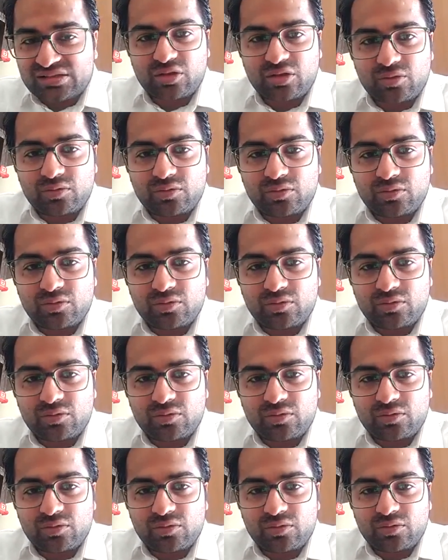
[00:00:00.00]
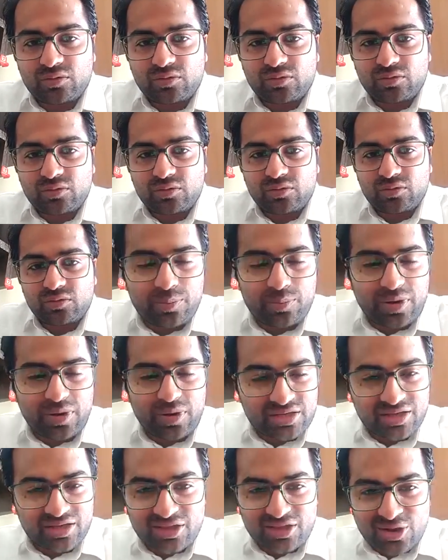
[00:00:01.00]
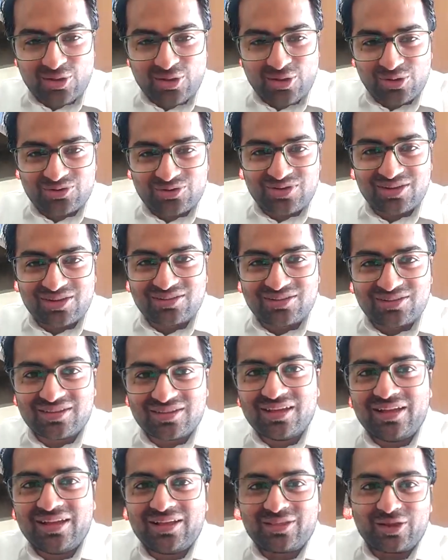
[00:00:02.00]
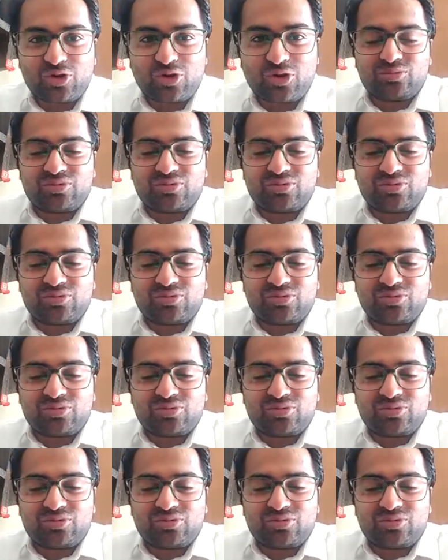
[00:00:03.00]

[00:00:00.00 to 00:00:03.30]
So please asking the question. Don't stop asking the questions.